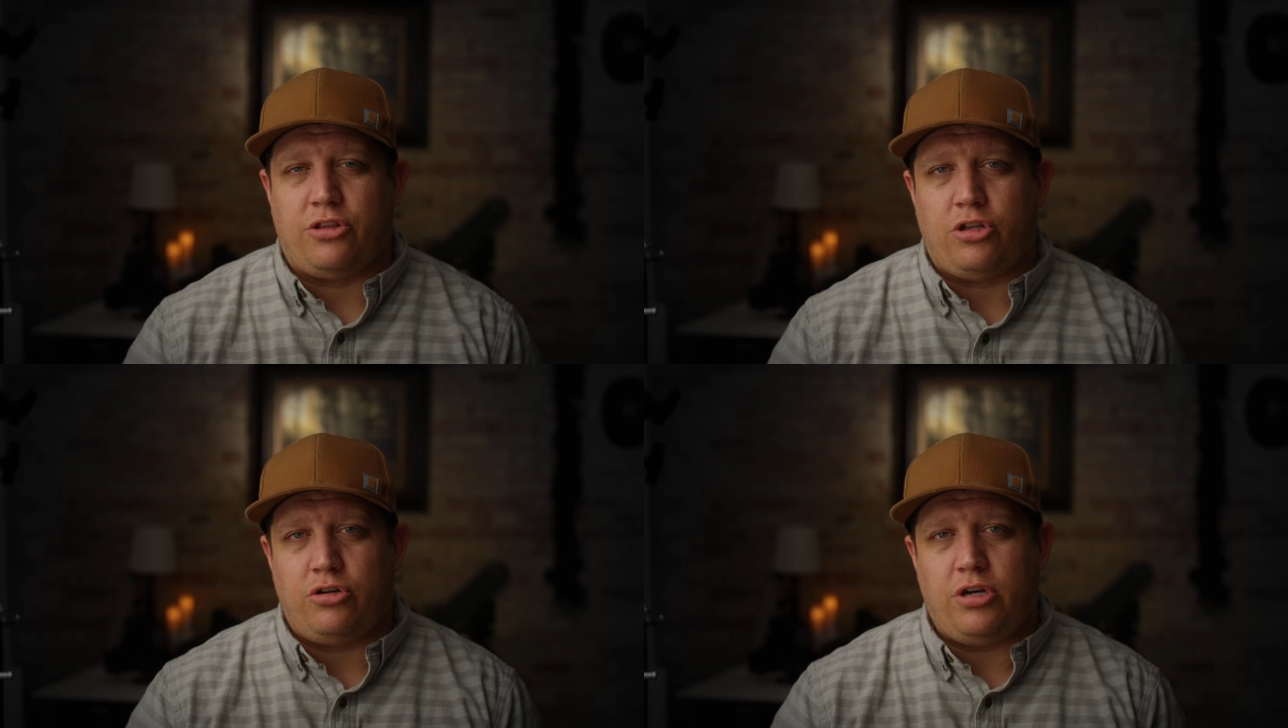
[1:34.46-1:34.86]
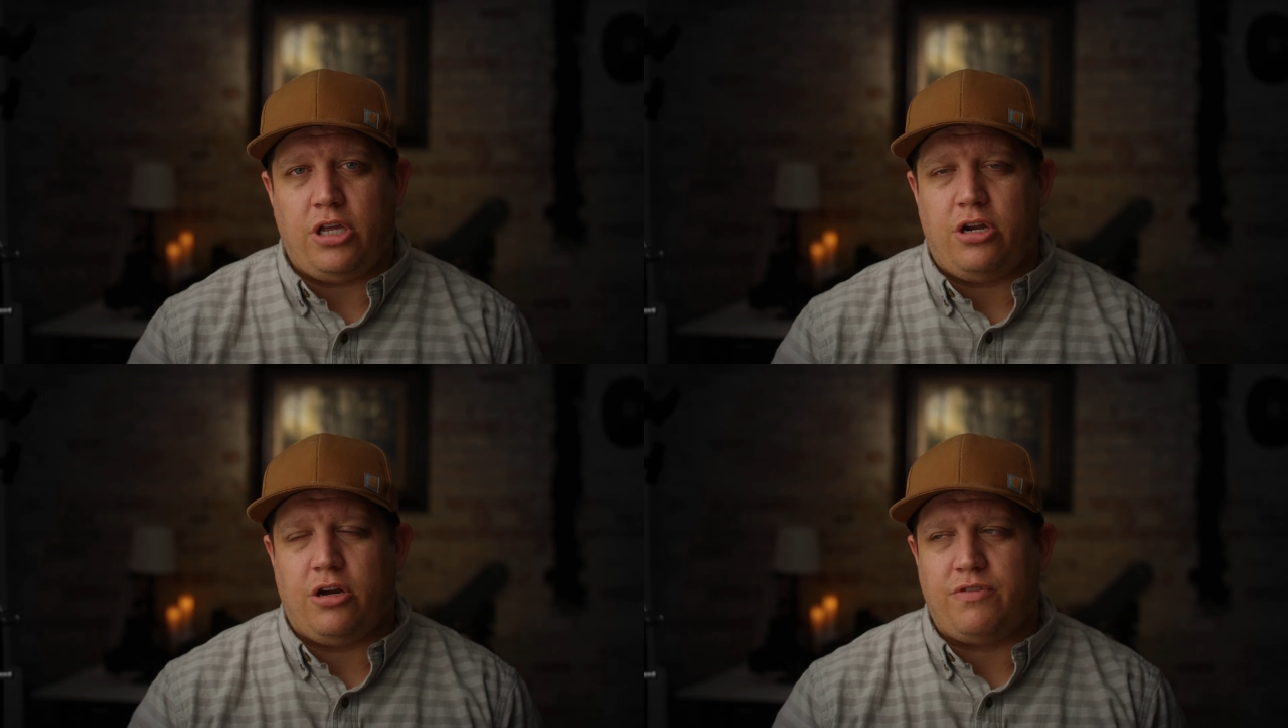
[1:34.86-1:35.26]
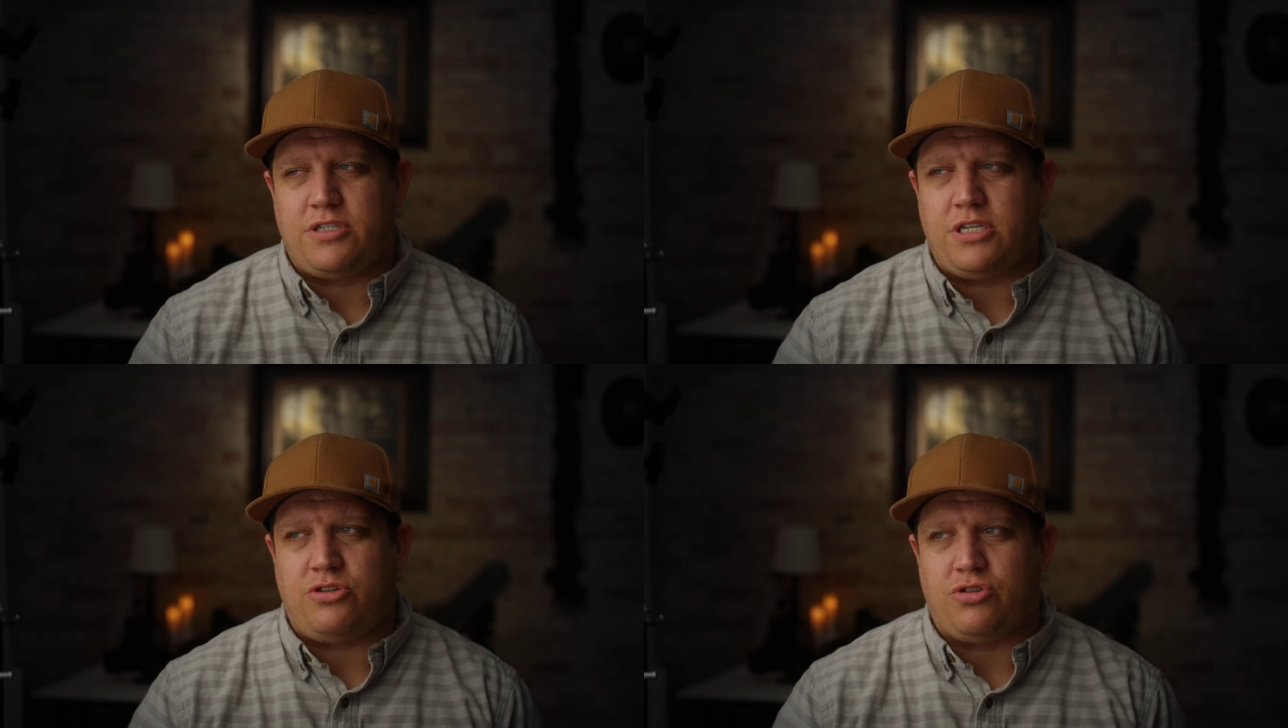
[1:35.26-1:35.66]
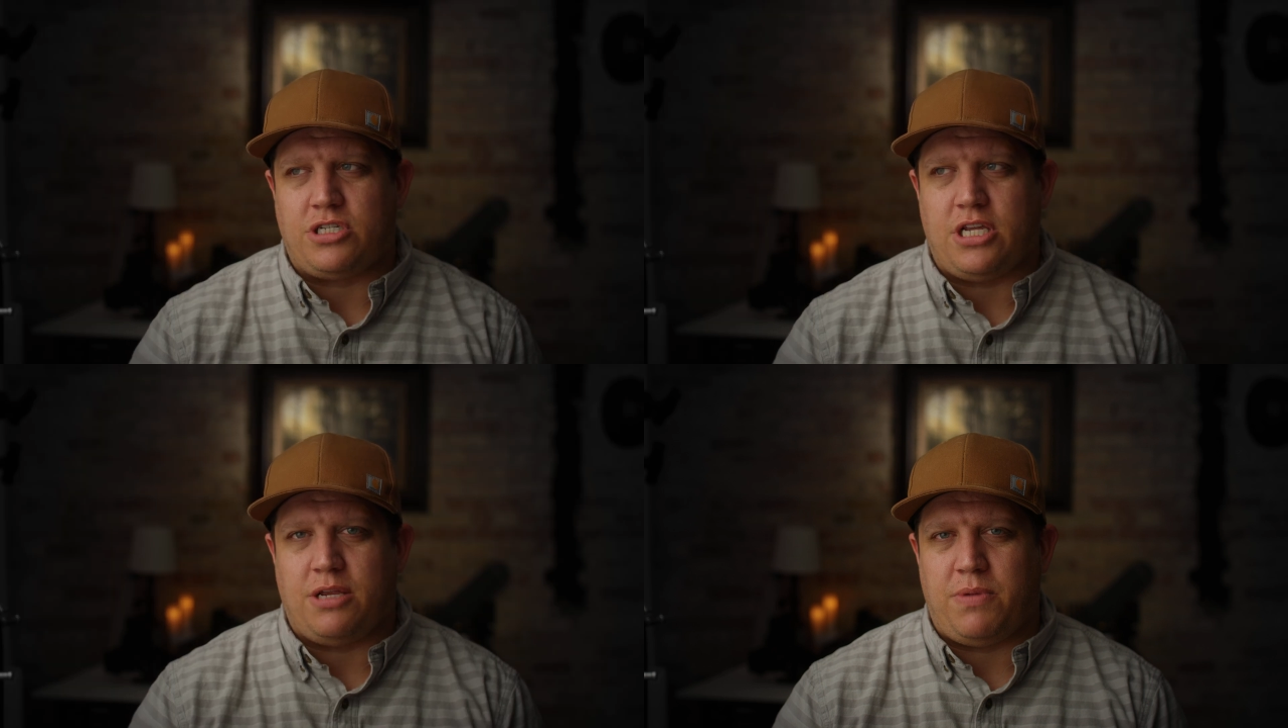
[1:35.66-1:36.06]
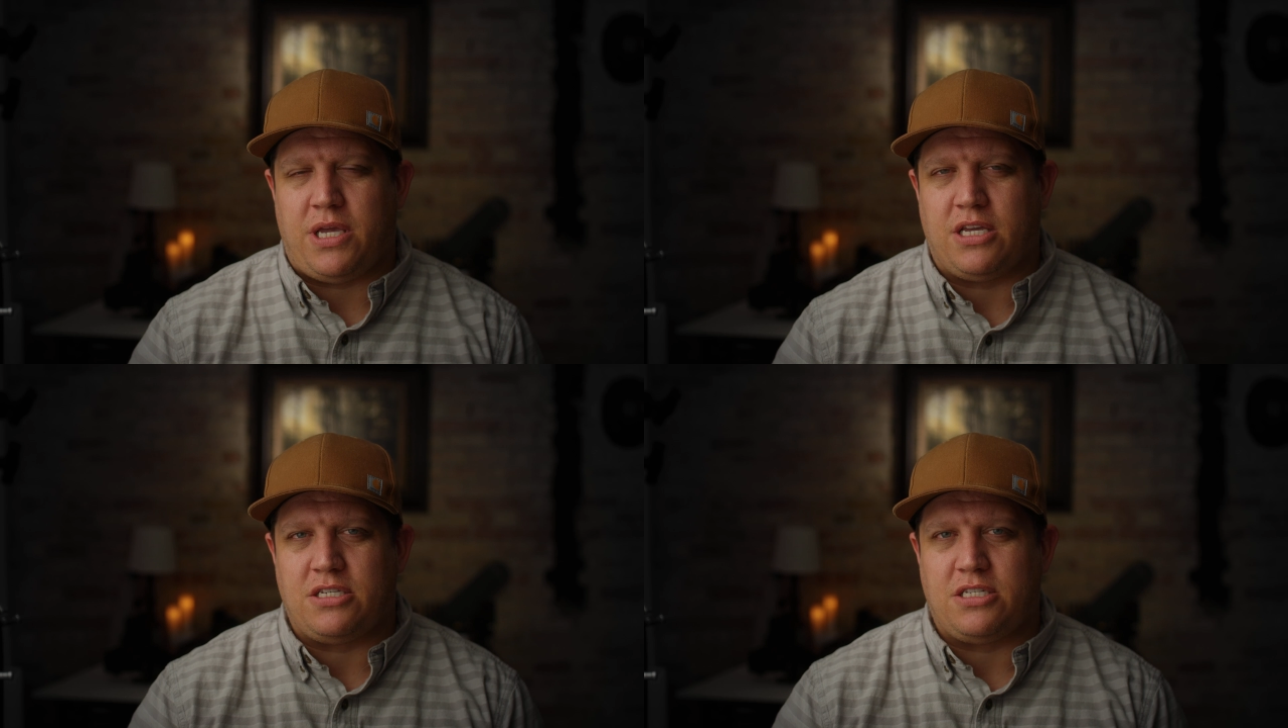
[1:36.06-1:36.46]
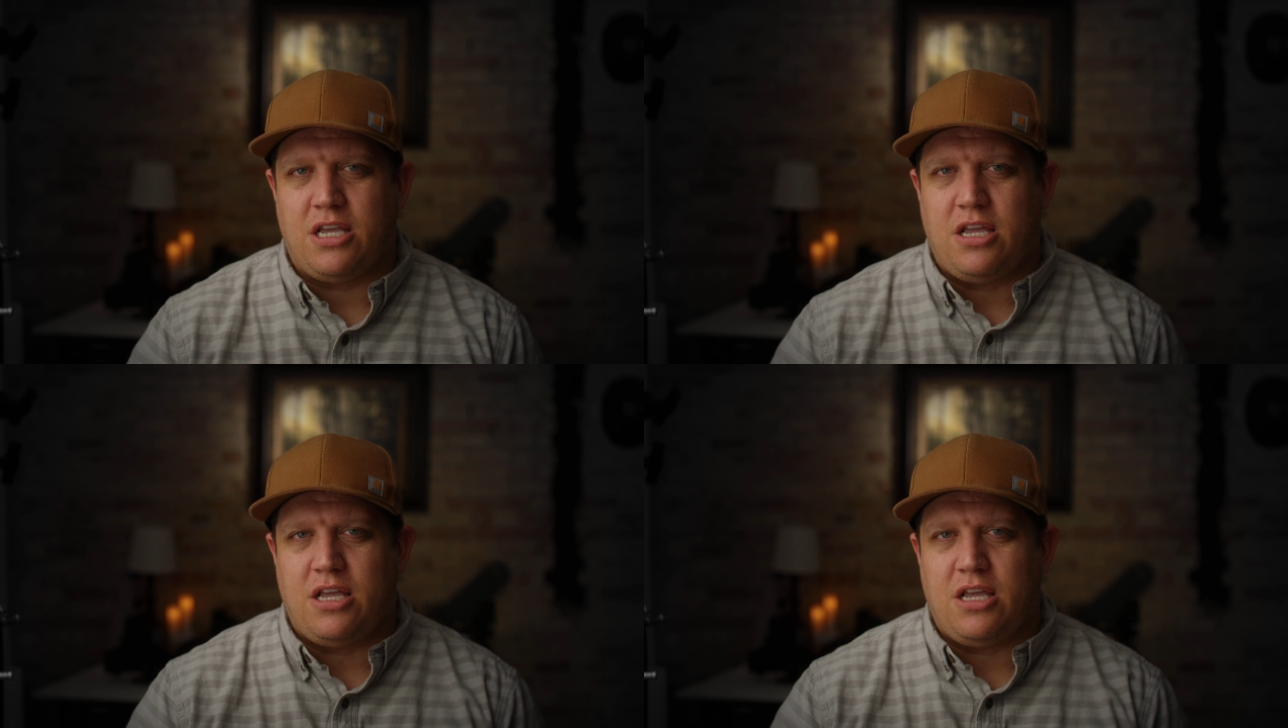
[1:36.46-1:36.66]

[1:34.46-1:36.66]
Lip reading: the learning curve is interesting because